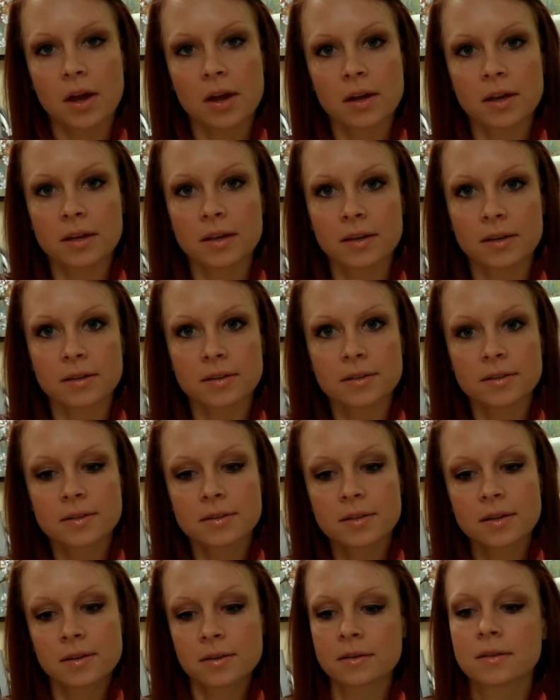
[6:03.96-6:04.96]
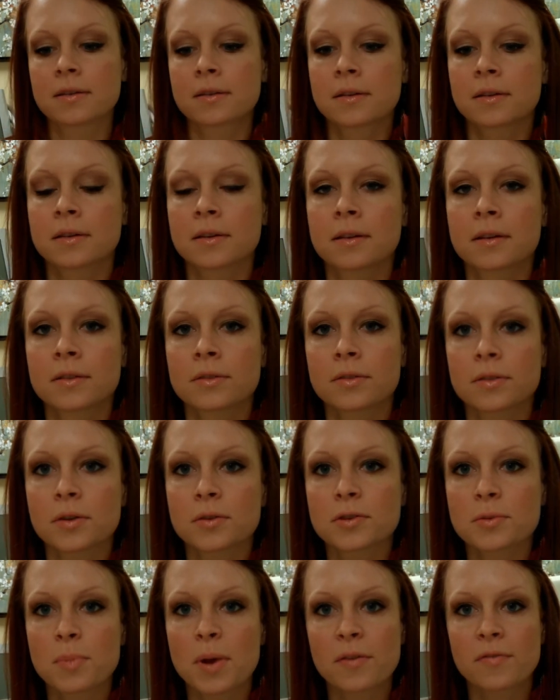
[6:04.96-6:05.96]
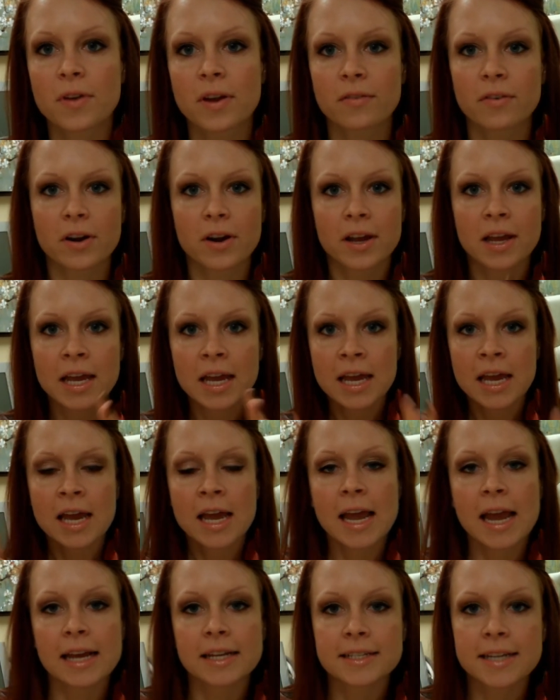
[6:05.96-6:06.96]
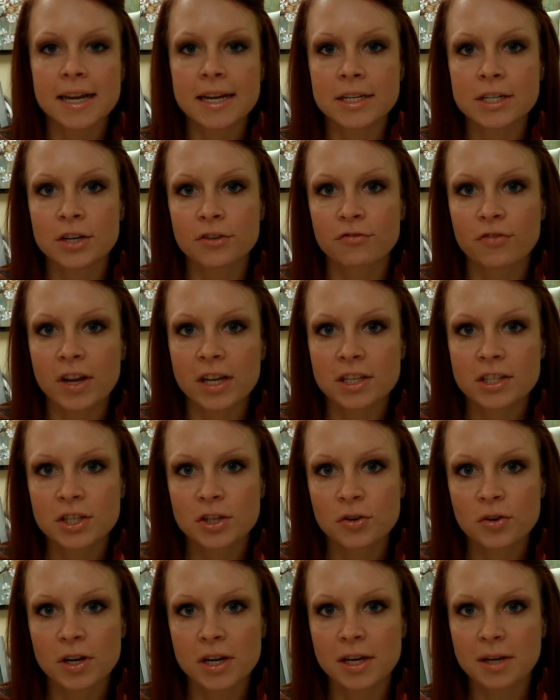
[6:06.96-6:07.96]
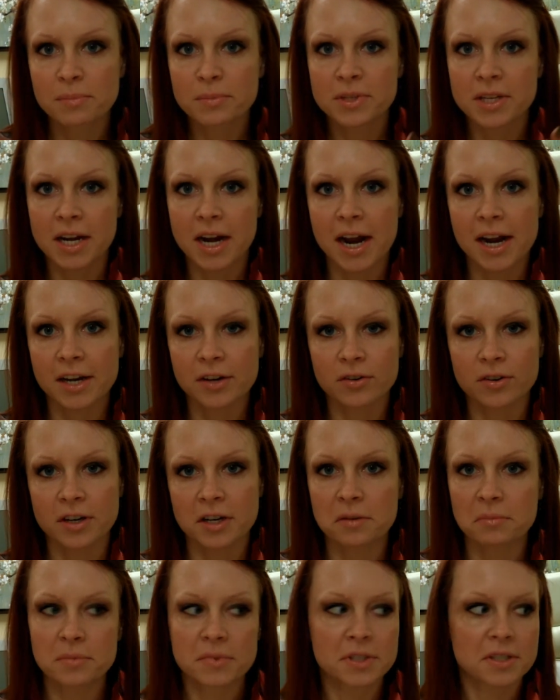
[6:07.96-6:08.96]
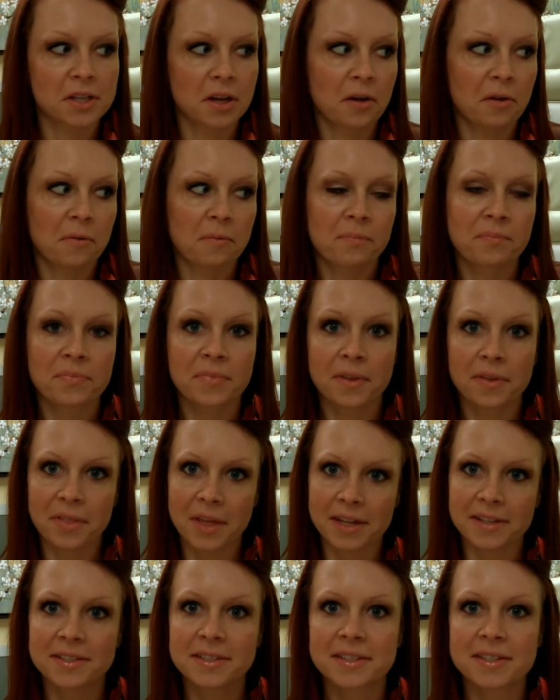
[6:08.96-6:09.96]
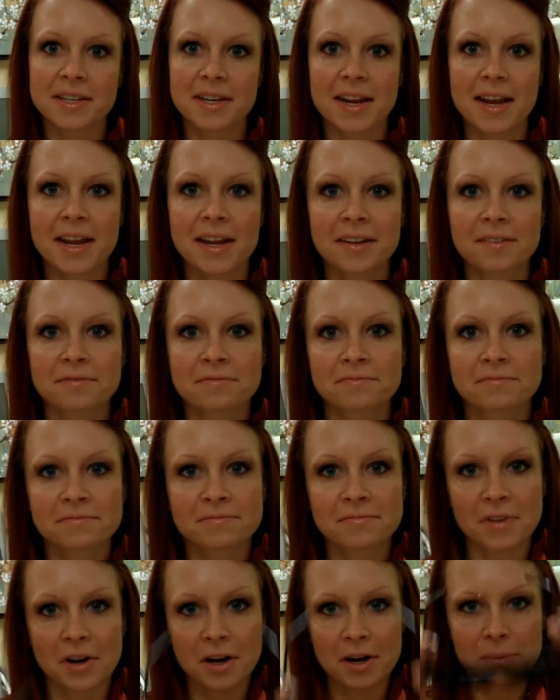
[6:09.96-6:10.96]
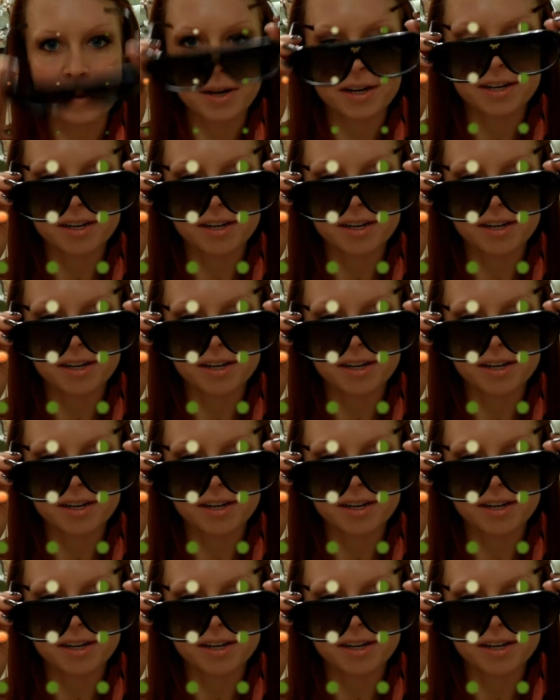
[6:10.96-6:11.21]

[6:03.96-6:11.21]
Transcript: those are my favorite anti-aging face creams and eye creams. So that's today on Amanda